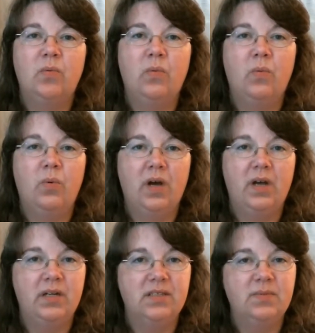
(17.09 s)

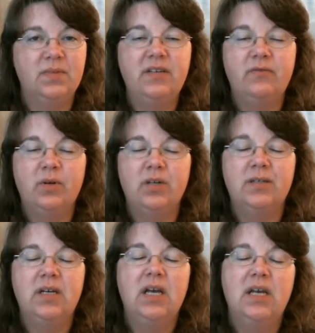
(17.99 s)
what is belief work.
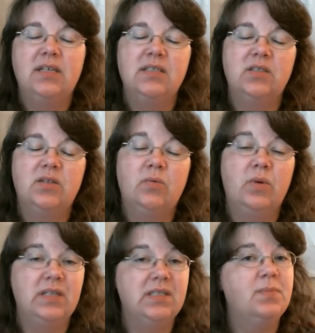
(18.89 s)
So,
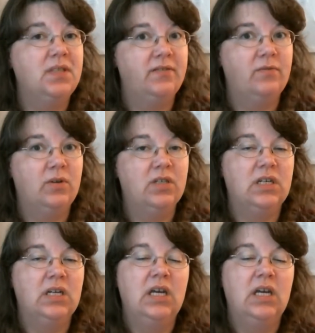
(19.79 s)
what is belief work?